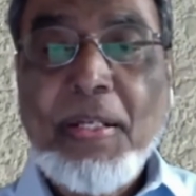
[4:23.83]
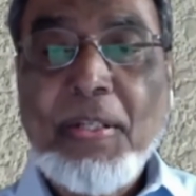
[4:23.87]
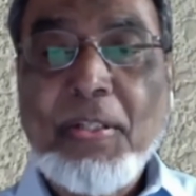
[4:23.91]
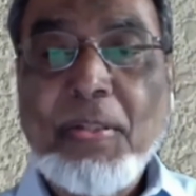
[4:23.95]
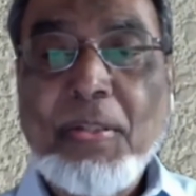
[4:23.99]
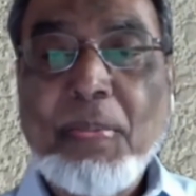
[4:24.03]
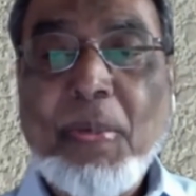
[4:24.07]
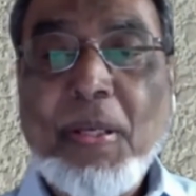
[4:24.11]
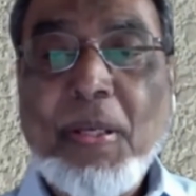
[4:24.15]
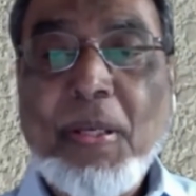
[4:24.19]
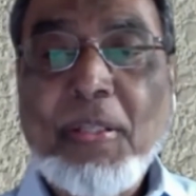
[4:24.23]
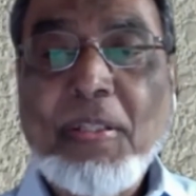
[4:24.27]

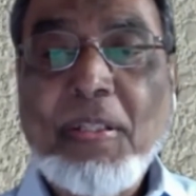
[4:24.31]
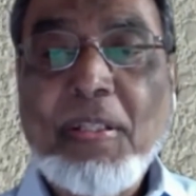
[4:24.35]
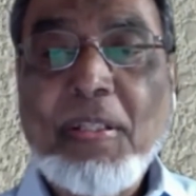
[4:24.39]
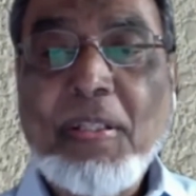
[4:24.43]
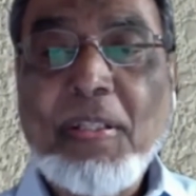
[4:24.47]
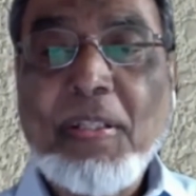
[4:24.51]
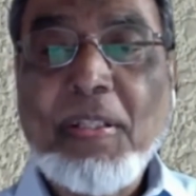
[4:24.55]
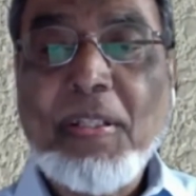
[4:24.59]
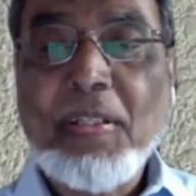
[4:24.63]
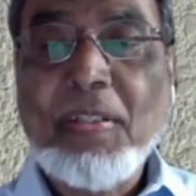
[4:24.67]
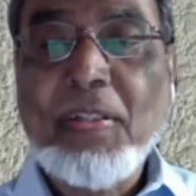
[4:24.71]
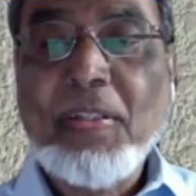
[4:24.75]

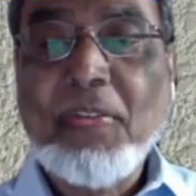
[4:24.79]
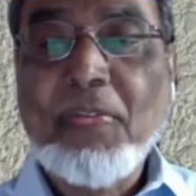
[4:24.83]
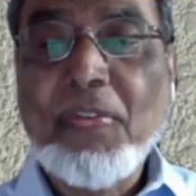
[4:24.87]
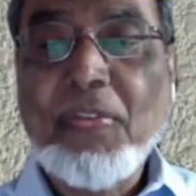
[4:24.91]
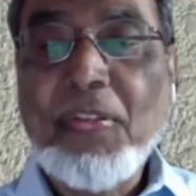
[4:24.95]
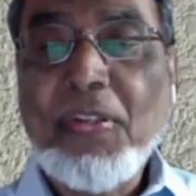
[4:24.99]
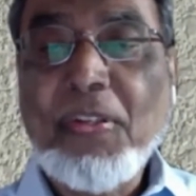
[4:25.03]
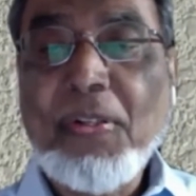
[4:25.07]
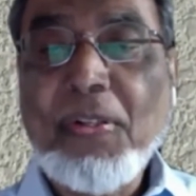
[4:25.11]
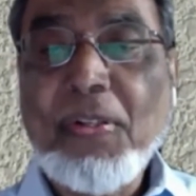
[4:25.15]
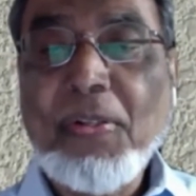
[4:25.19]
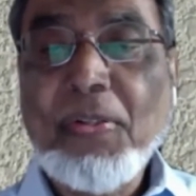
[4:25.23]
especially in the
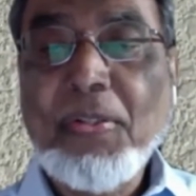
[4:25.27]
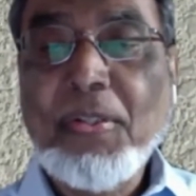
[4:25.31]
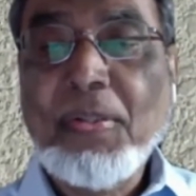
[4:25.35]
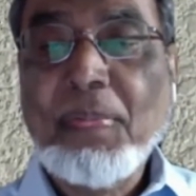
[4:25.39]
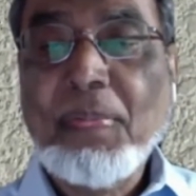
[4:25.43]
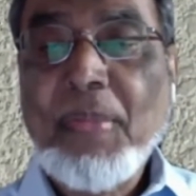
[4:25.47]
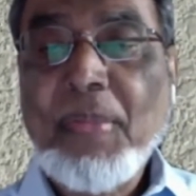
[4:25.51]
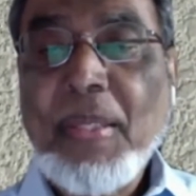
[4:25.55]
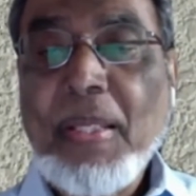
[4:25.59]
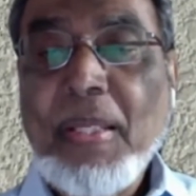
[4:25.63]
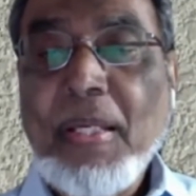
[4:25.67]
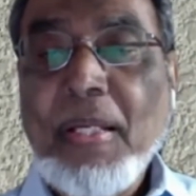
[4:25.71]
fields
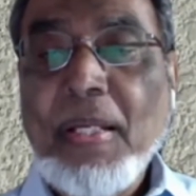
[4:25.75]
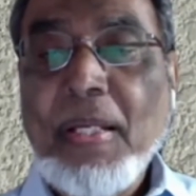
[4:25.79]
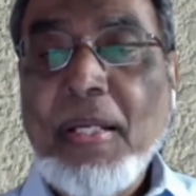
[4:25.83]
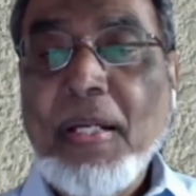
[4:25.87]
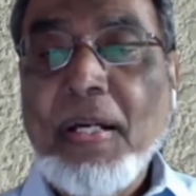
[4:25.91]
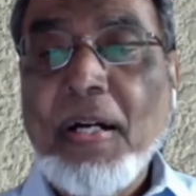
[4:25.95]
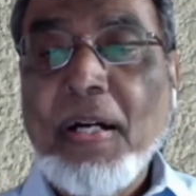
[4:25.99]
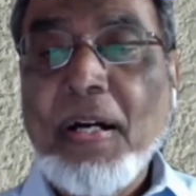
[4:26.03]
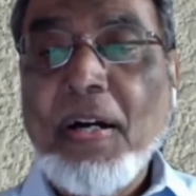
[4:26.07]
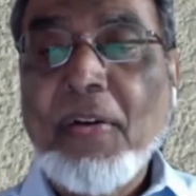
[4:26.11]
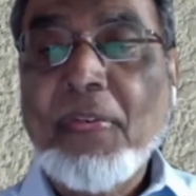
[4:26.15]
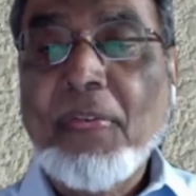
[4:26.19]

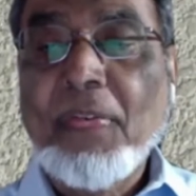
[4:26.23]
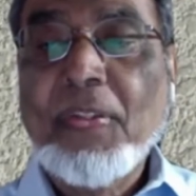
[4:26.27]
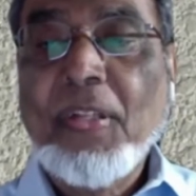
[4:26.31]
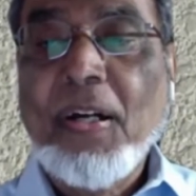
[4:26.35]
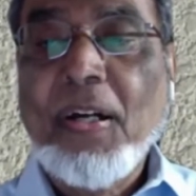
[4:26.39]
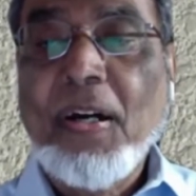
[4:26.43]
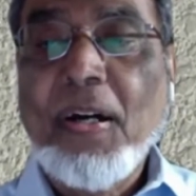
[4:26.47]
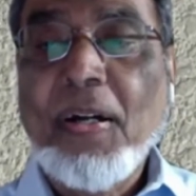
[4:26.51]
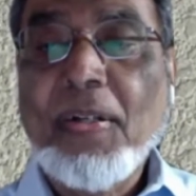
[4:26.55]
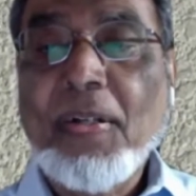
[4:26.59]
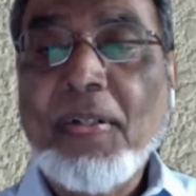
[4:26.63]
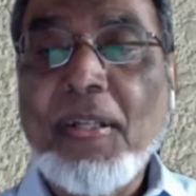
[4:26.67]
of
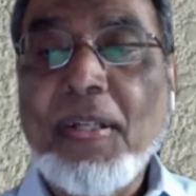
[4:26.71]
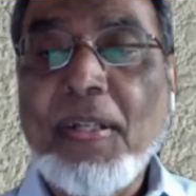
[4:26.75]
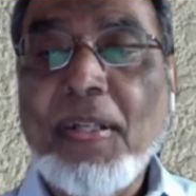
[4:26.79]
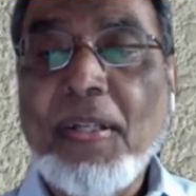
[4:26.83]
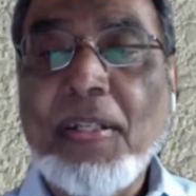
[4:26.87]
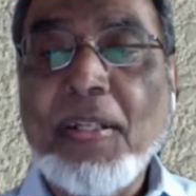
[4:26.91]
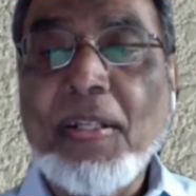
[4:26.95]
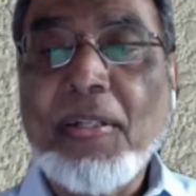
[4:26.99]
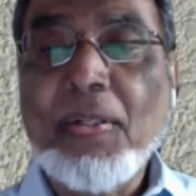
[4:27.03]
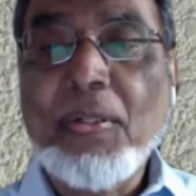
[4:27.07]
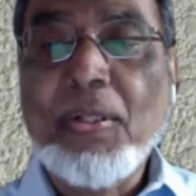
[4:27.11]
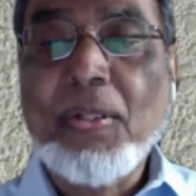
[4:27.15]
thought
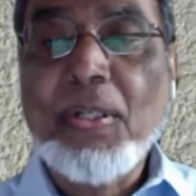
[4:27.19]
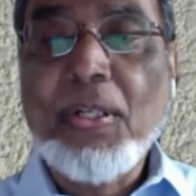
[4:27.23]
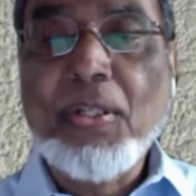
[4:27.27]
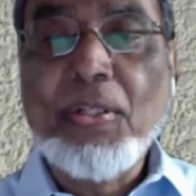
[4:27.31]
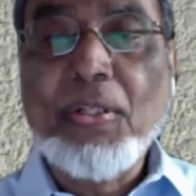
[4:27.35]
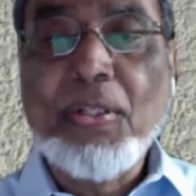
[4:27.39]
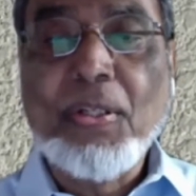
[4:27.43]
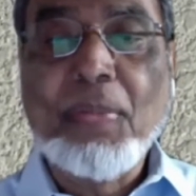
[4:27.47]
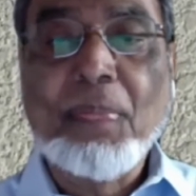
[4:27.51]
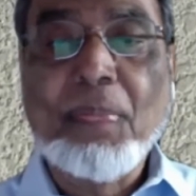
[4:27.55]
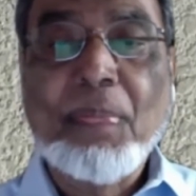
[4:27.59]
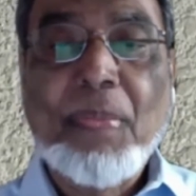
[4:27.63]
and
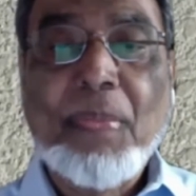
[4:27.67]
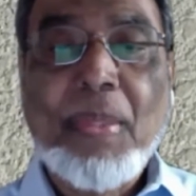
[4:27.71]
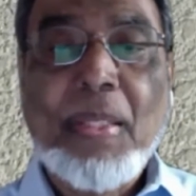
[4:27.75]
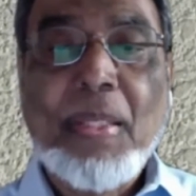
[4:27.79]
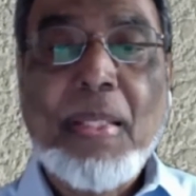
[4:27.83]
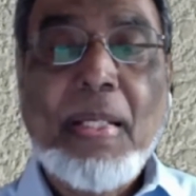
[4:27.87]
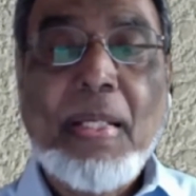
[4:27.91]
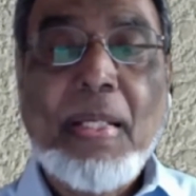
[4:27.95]
education.